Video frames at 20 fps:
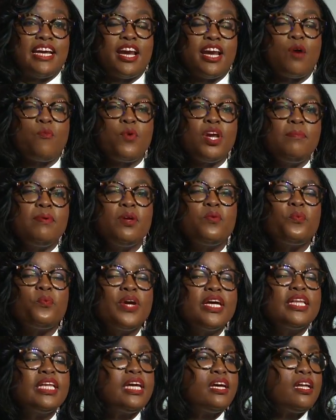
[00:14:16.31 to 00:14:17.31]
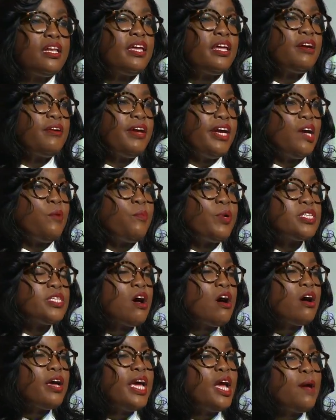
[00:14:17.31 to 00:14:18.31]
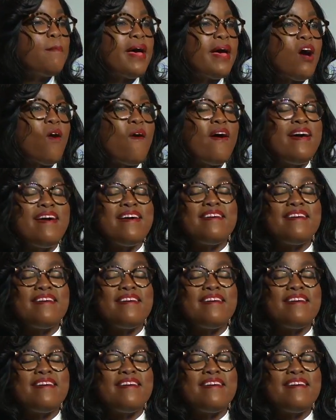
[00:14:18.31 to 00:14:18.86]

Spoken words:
And I want to be really clear here. We're talking about